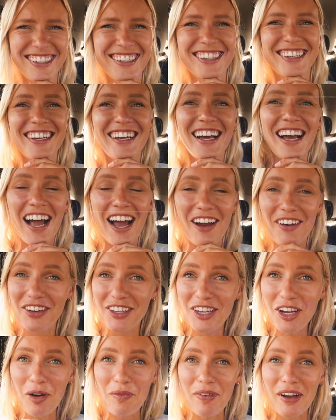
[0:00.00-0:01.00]
I
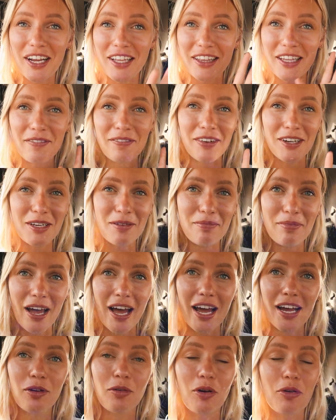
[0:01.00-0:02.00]
really hope I get that money
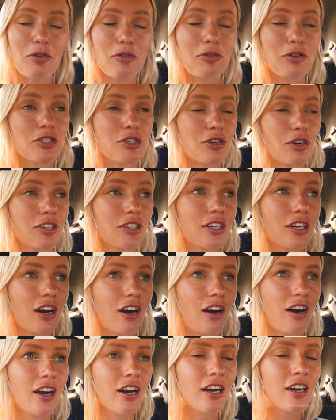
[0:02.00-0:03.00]
back when we return the
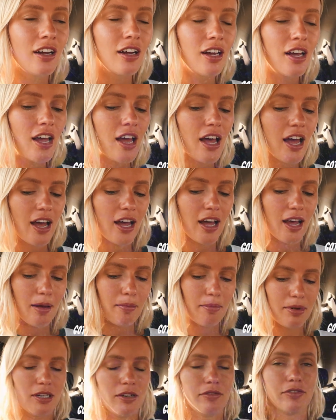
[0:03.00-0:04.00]
car.
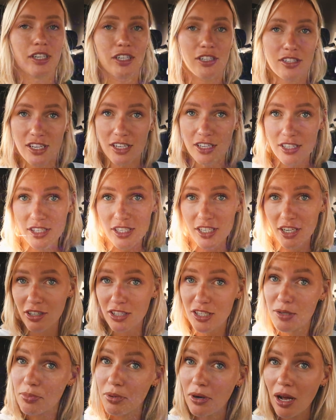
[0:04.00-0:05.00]
But if there's any
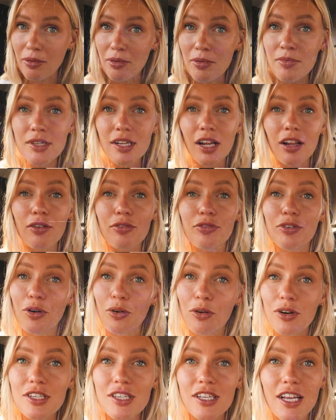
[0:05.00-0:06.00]
serious problems, I'll of
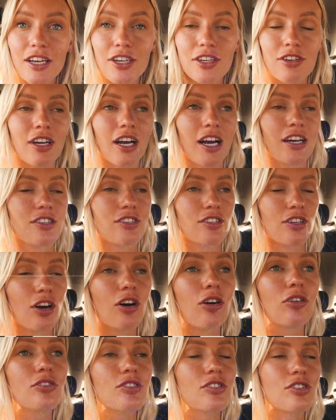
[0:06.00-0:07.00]
course let you guys
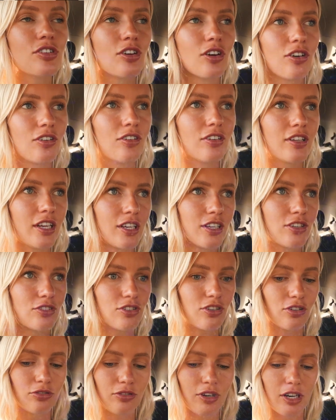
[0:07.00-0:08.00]
know so that you
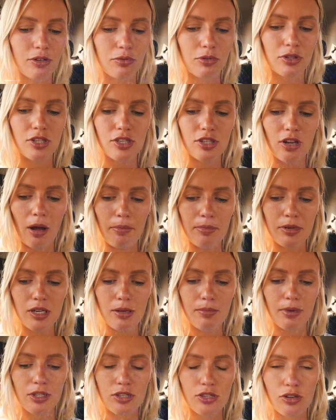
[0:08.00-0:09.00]
don't rent with this
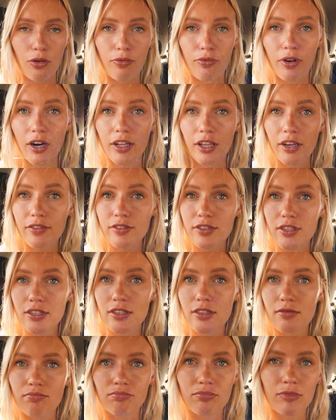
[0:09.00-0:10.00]
company. But so far they
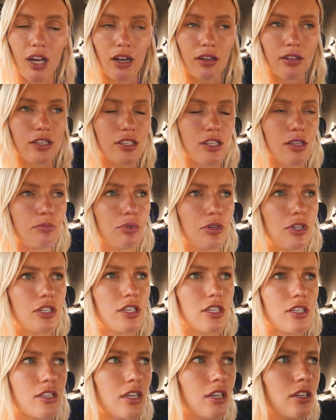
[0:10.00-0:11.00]
seem pretty
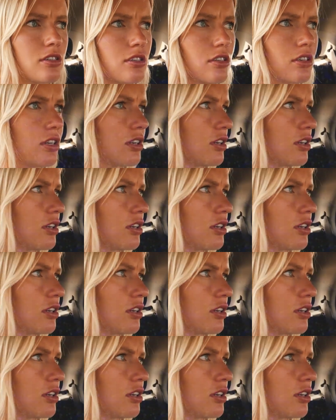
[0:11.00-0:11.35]
decent.